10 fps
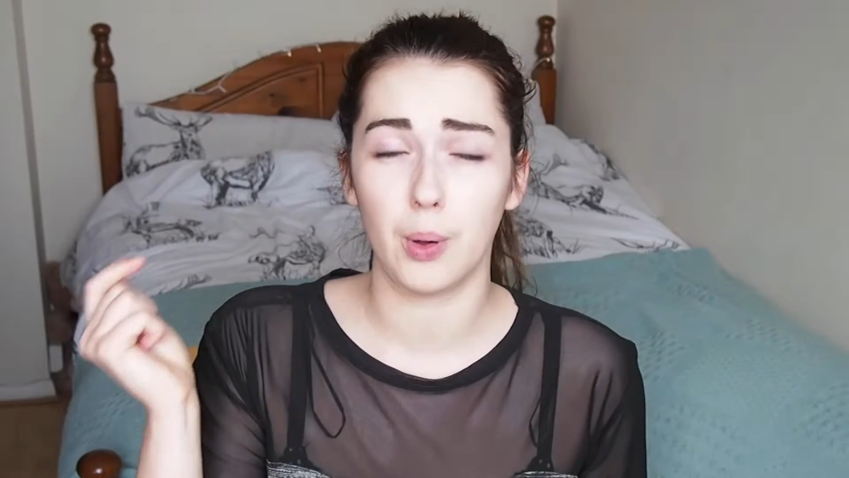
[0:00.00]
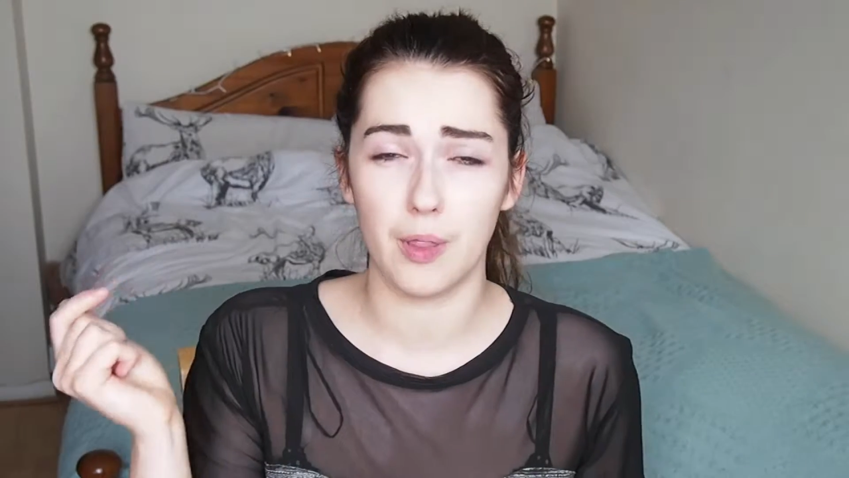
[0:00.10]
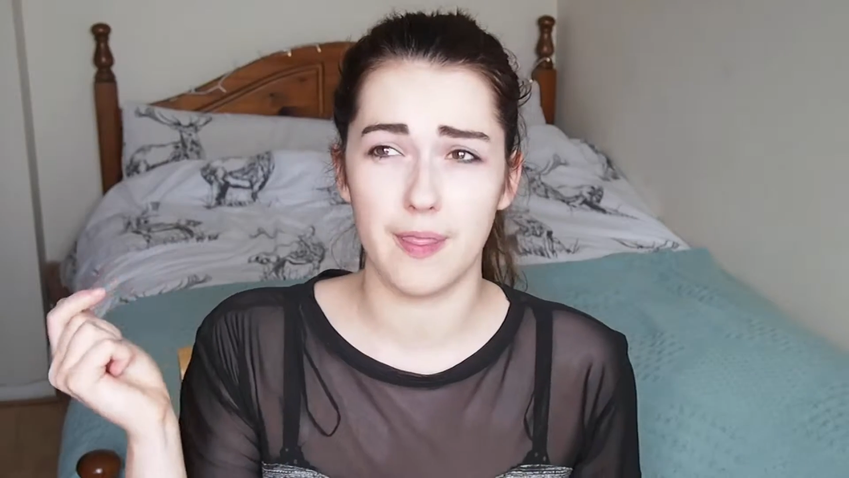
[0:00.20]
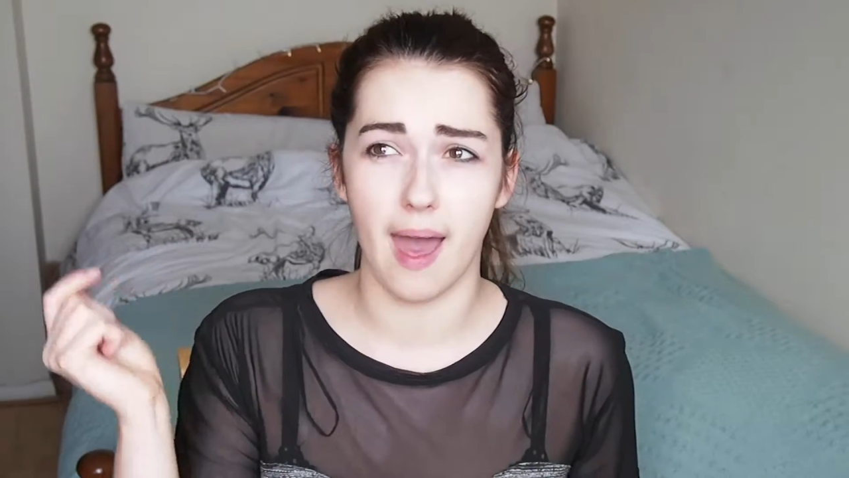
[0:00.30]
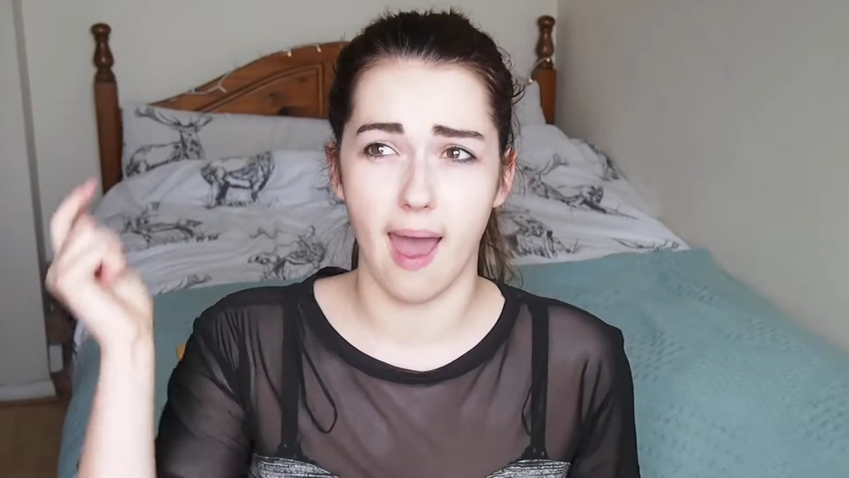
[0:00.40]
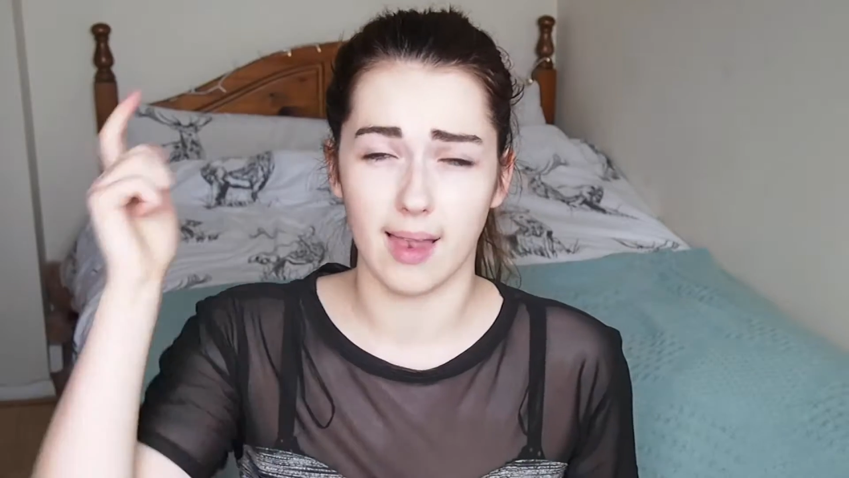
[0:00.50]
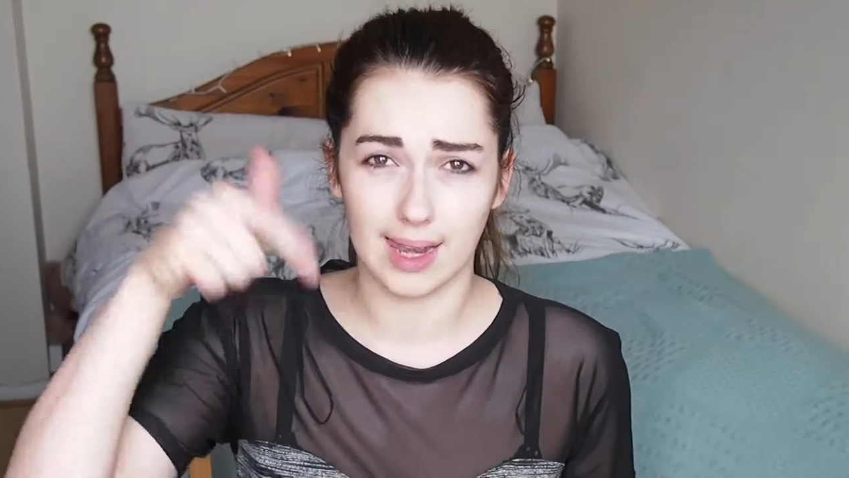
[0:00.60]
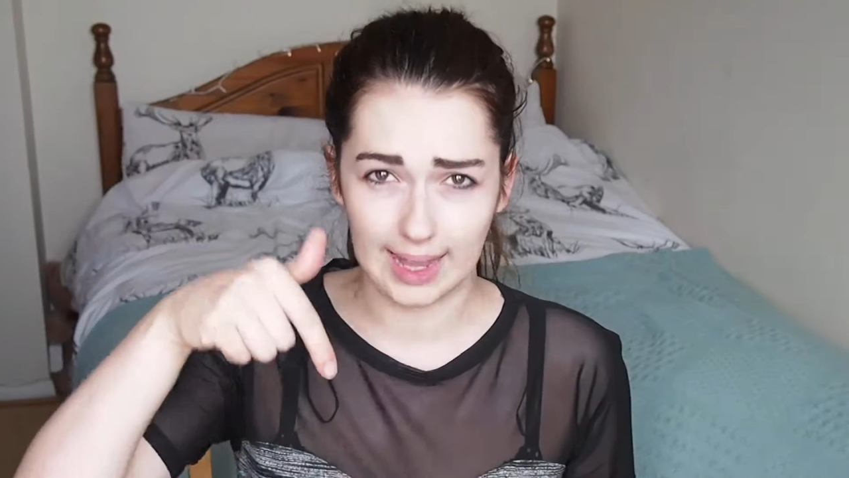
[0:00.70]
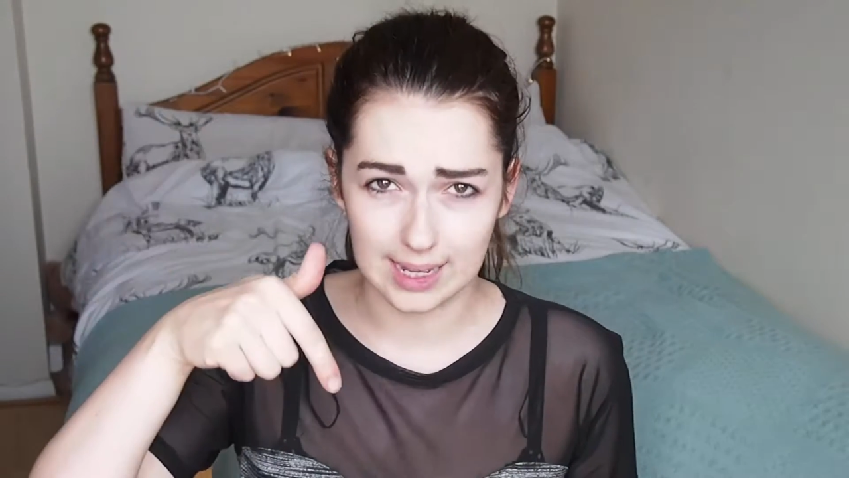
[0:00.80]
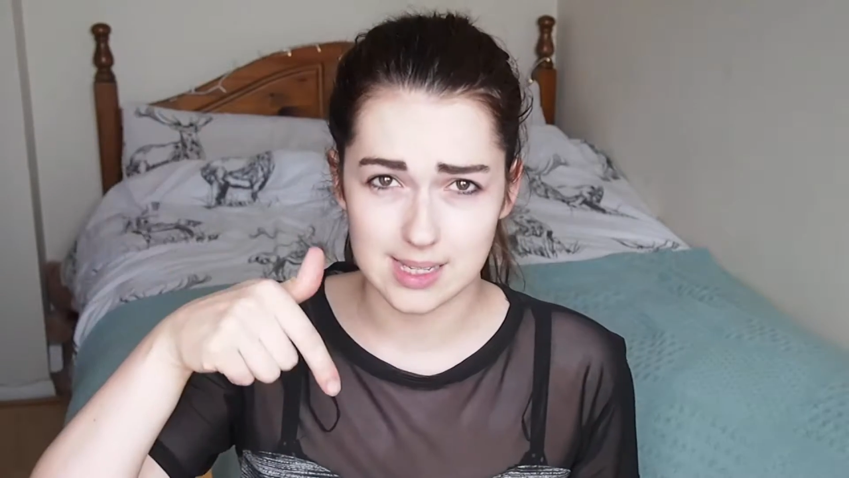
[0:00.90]
put their
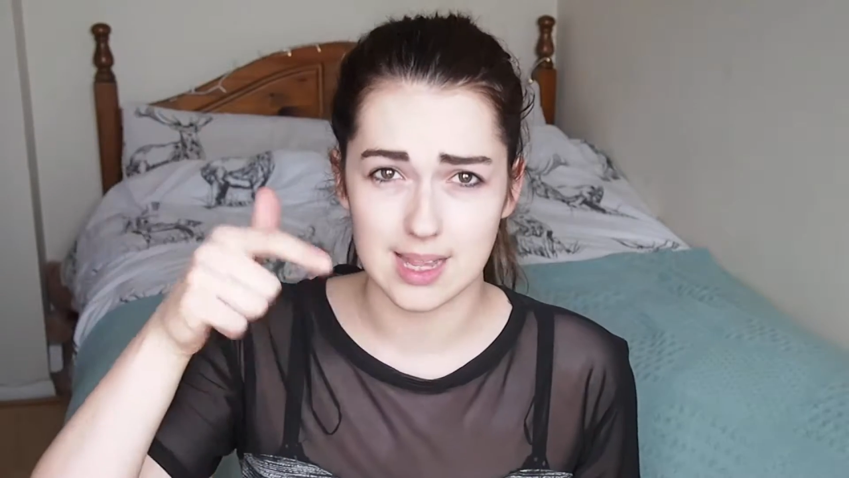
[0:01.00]
links,